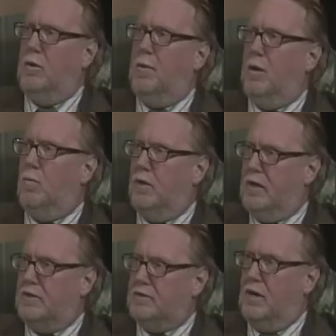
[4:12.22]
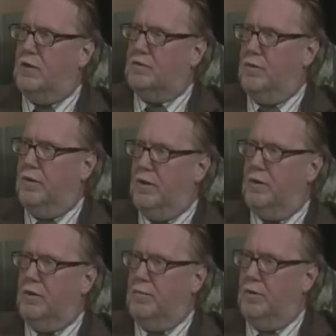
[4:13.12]
about what Exxon is doing
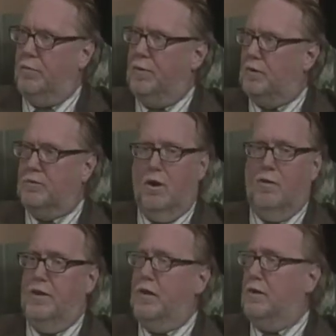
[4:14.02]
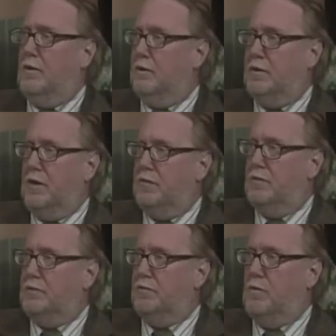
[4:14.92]
in the community, because all they get on
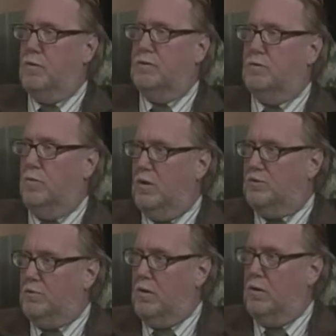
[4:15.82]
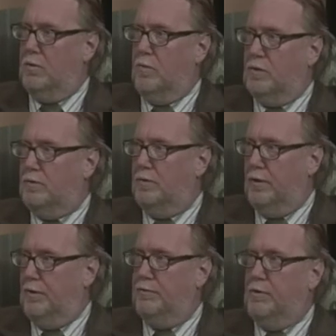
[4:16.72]
television, of course, is what's wrong, what
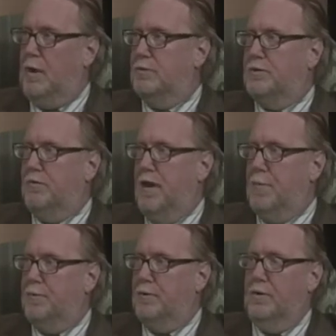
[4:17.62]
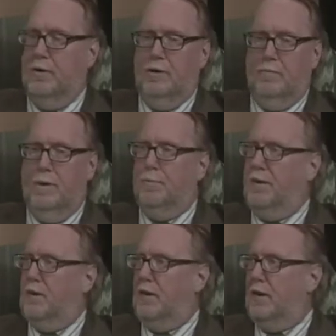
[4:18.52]
problems that have happened, people
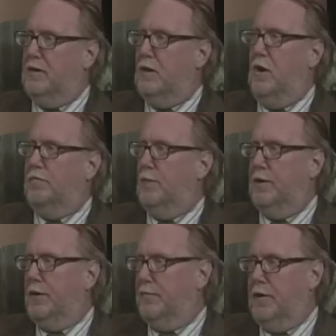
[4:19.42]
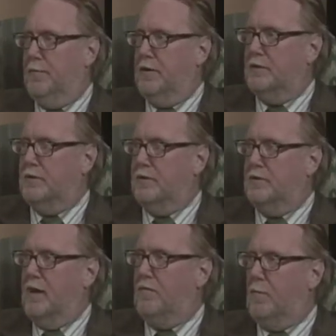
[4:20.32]
getting laid off, whatever. I mean, it's never